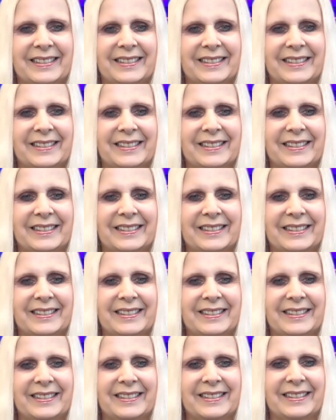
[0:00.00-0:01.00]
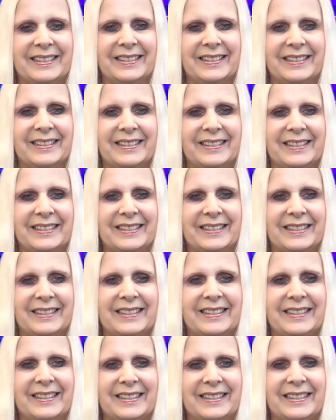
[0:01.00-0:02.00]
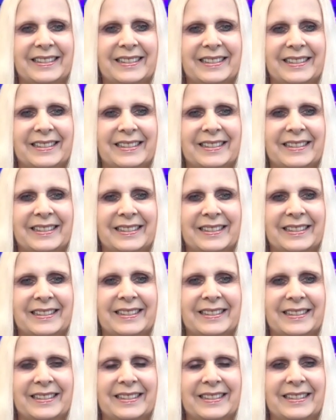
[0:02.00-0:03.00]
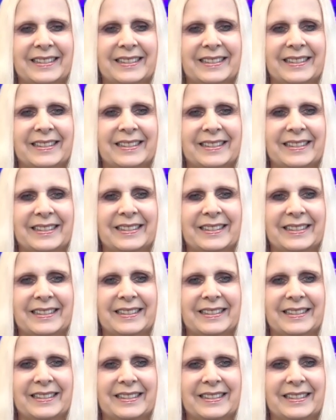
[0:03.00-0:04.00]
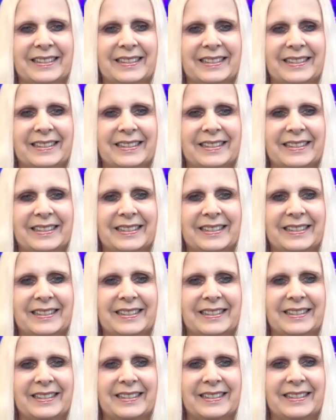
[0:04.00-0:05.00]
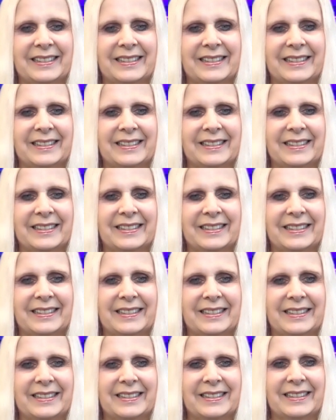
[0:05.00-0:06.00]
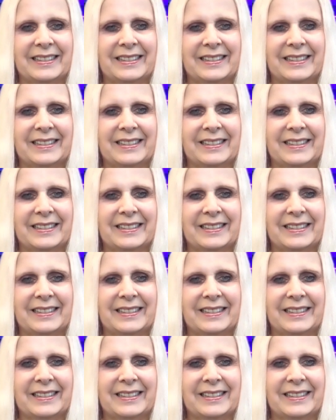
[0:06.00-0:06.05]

[no speech]